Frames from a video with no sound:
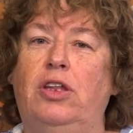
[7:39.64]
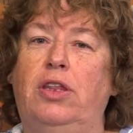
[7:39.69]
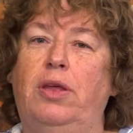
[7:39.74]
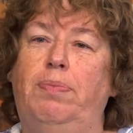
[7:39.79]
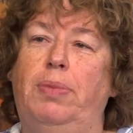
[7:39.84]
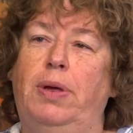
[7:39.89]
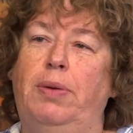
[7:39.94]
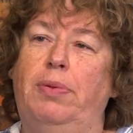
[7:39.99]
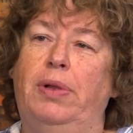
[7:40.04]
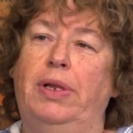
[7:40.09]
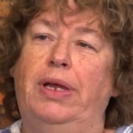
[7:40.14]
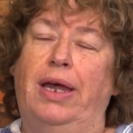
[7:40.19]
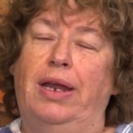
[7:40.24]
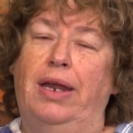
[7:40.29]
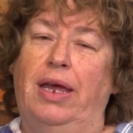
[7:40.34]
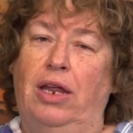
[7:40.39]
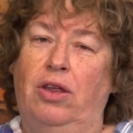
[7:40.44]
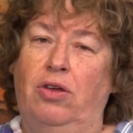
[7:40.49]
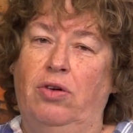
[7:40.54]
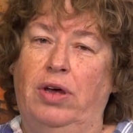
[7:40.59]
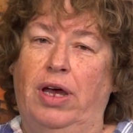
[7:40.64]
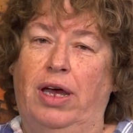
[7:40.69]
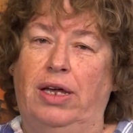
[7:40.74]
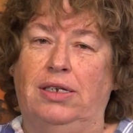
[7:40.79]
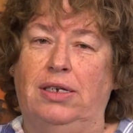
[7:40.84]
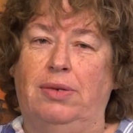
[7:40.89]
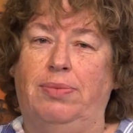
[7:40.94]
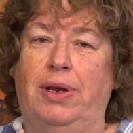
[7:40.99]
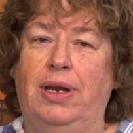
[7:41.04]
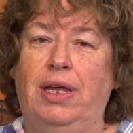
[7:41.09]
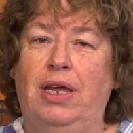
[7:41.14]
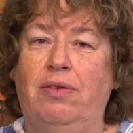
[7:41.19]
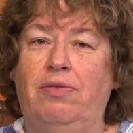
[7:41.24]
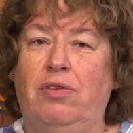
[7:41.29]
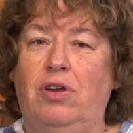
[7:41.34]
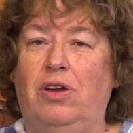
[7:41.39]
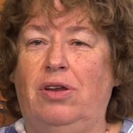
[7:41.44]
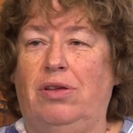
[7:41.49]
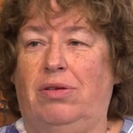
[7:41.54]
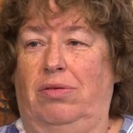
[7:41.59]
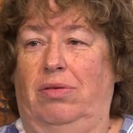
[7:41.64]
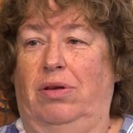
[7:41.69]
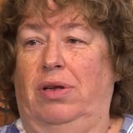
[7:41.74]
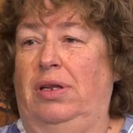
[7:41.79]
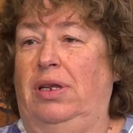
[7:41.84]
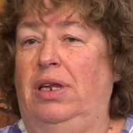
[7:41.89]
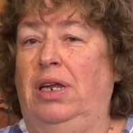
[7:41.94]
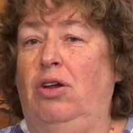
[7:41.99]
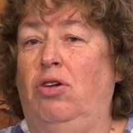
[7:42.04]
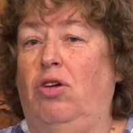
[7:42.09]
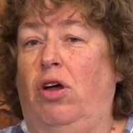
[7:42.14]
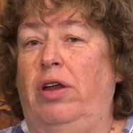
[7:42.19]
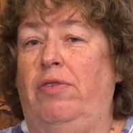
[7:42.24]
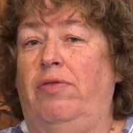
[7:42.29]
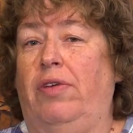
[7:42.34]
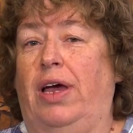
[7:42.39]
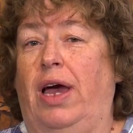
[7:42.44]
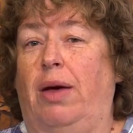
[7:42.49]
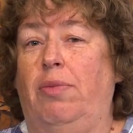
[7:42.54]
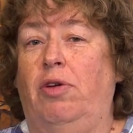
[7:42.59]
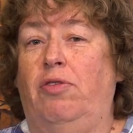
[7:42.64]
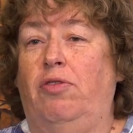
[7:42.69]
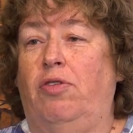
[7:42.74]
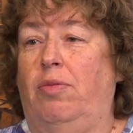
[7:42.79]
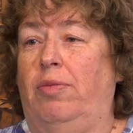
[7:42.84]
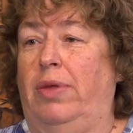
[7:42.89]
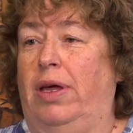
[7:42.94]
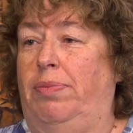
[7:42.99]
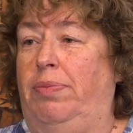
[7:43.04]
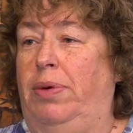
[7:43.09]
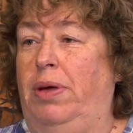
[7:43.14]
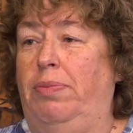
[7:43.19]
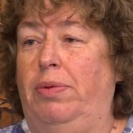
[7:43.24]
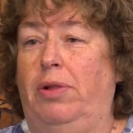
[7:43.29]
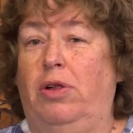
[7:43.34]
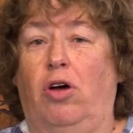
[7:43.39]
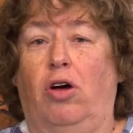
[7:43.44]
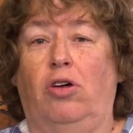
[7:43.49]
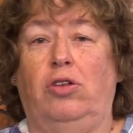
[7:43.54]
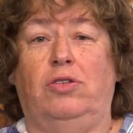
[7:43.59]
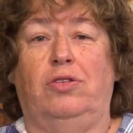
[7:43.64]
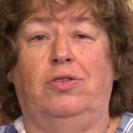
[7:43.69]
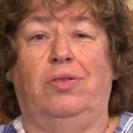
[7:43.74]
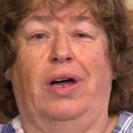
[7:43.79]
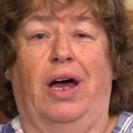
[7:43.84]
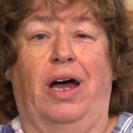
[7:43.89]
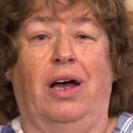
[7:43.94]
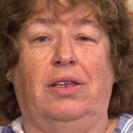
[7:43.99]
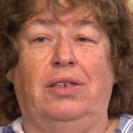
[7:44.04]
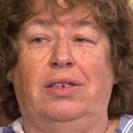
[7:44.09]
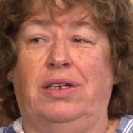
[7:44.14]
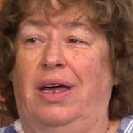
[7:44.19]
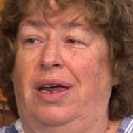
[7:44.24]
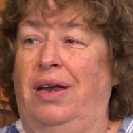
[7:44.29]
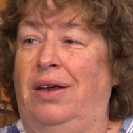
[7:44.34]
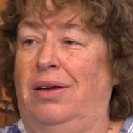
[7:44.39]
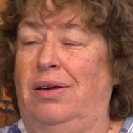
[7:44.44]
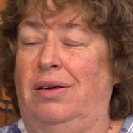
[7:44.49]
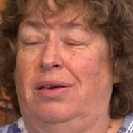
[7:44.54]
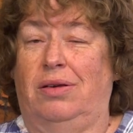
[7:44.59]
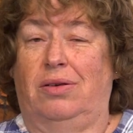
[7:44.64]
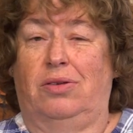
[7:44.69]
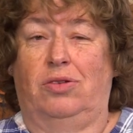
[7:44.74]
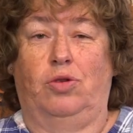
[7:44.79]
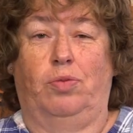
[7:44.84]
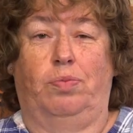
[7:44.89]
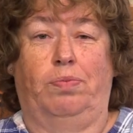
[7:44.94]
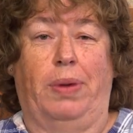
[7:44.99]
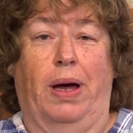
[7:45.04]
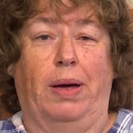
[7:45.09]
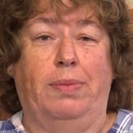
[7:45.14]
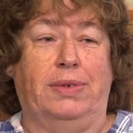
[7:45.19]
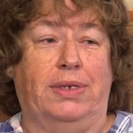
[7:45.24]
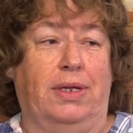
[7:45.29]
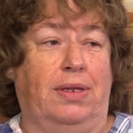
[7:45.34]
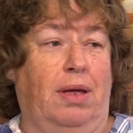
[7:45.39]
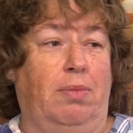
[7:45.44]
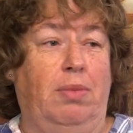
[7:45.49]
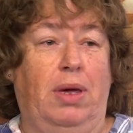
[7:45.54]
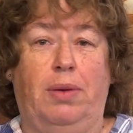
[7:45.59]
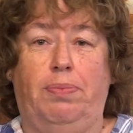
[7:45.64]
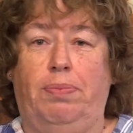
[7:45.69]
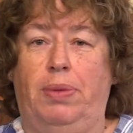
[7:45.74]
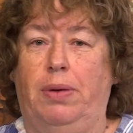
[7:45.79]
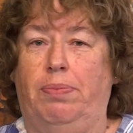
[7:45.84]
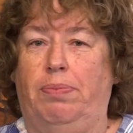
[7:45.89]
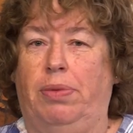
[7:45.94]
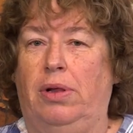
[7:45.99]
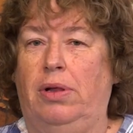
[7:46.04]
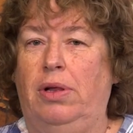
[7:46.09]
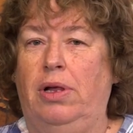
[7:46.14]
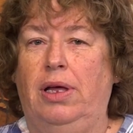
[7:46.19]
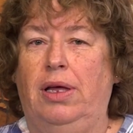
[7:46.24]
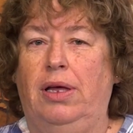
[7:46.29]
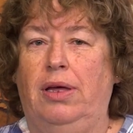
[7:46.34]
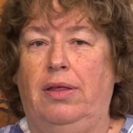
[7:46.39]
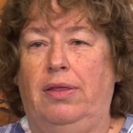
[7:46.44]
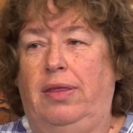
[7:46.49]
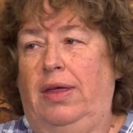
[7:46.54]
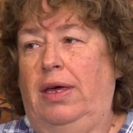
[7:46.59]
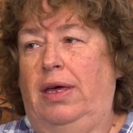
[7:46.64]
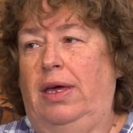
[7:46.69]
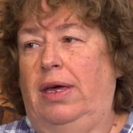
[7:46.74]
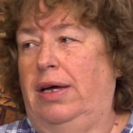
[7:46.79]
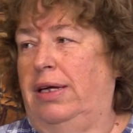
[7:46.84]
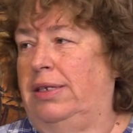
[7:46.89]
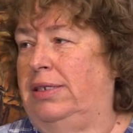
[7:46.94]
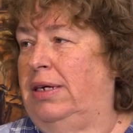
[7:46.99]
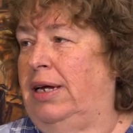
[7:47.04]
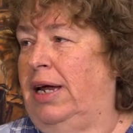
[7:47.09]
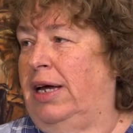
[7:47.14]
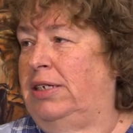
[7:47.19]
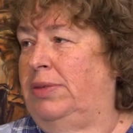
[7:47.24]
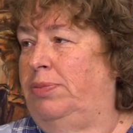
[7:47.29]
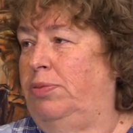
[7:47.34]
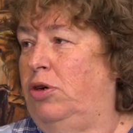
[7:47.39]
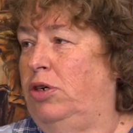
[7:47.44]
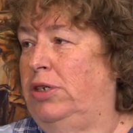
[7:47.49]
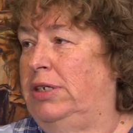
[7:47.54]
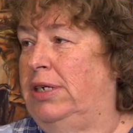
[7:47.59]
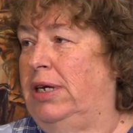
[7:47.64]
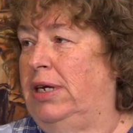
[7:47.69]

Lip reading: So the people get educated. But even, not even coming from that, people go to out and to pubs and they meet people thinking it's a nice person.